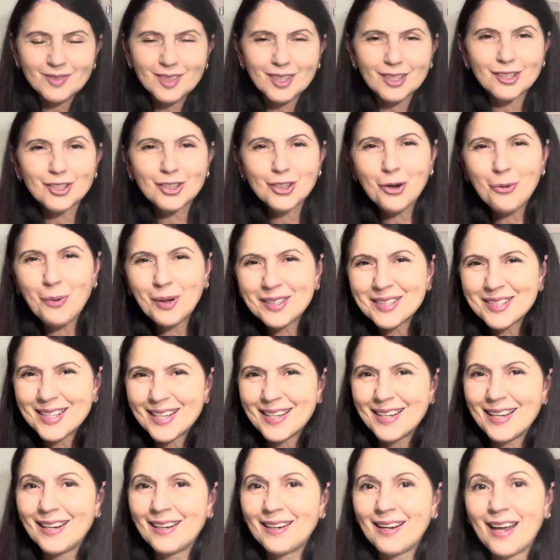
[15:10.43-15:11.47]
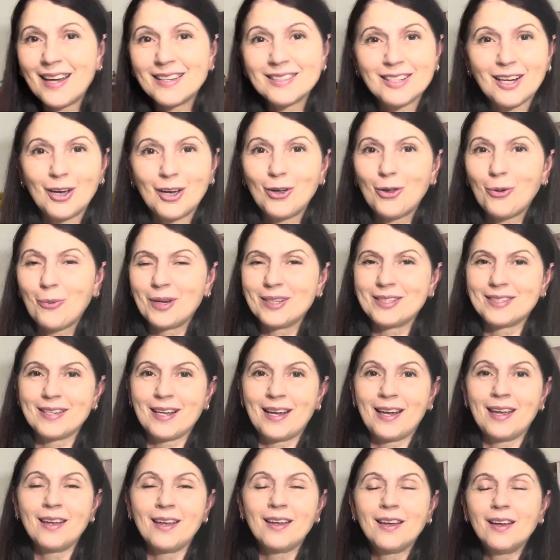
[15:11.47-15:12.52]
So once again, as I always
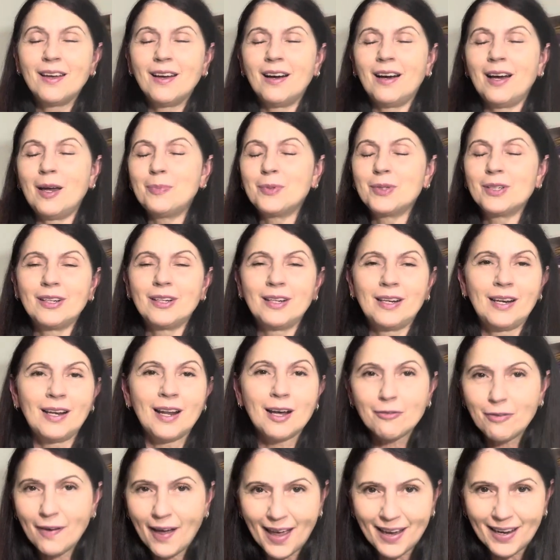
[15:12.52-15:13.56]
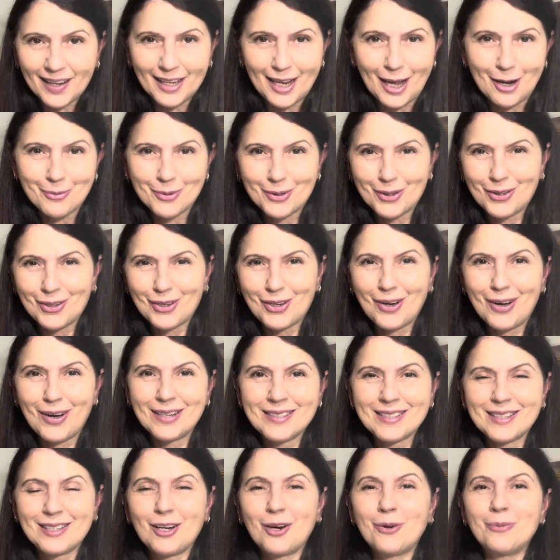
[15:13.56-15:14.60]
say, I absolutely love hanging out with you
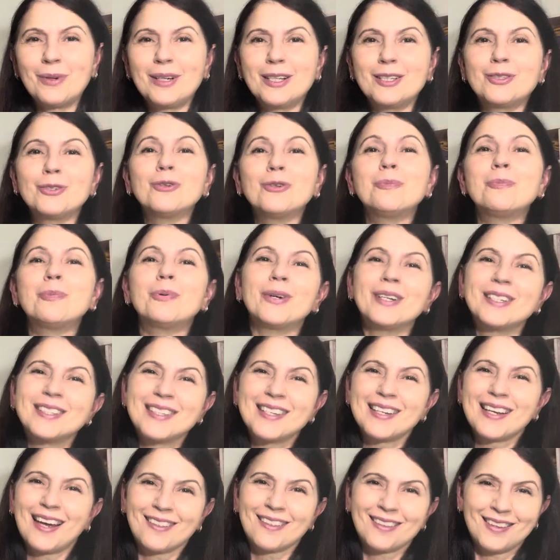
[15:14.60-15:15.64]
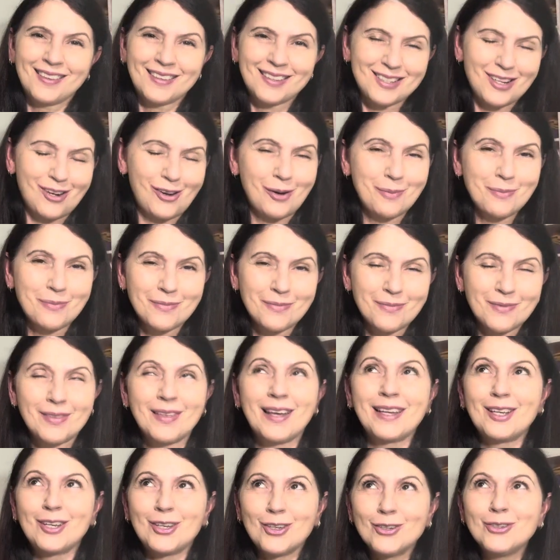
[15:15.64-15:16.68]
guys, and I really do appreciate the time
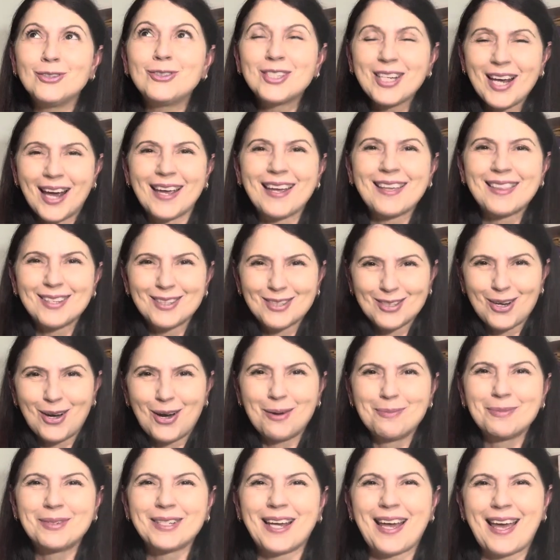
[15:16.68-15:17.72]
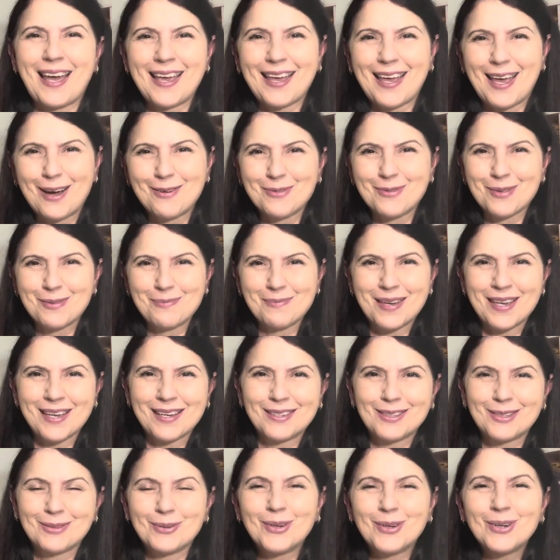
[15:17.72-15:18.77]
that you take the time to hang out with me
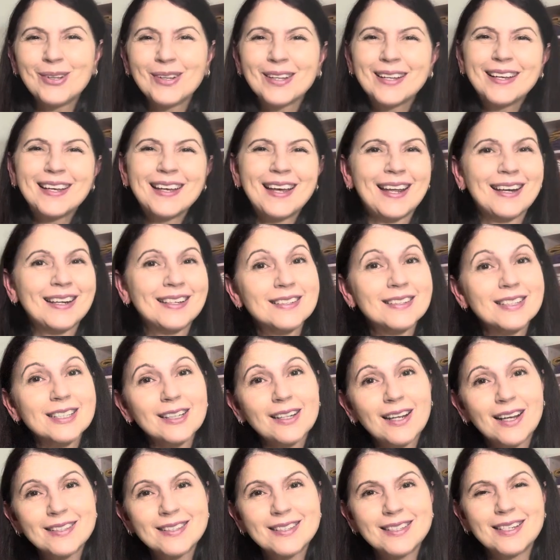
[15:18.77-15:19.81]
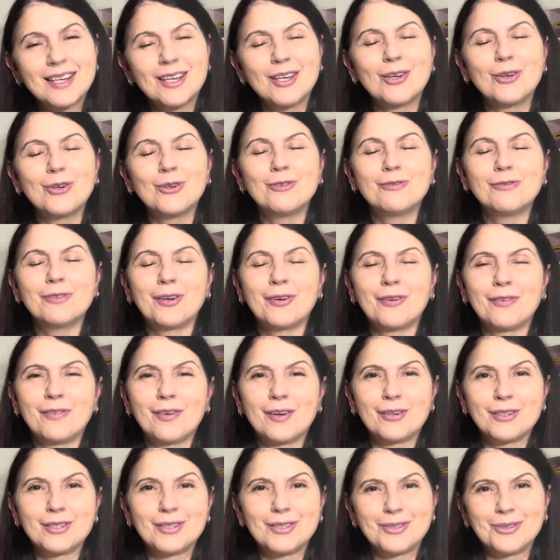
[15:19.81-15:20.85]
as well. And until I see you all very,
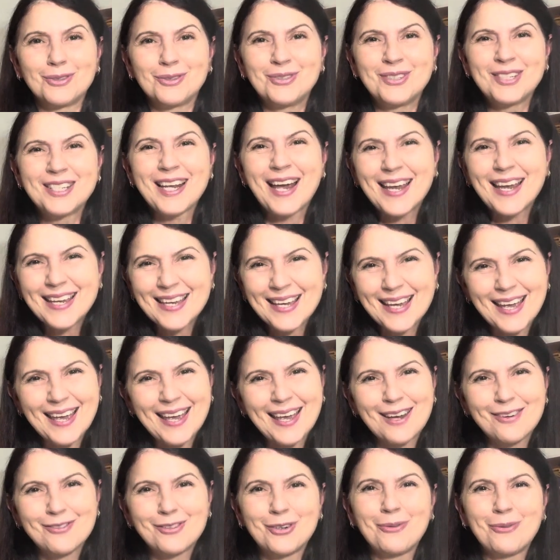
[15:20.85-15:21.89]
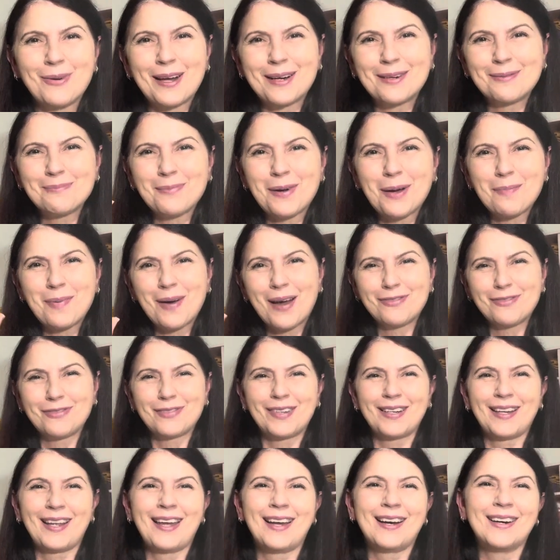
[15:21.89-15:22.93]
very soon, take care, everyone. Bye-bye for
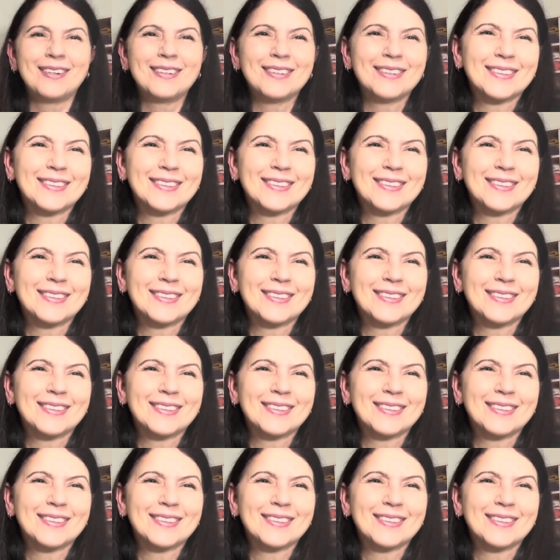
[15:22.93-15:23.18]
now.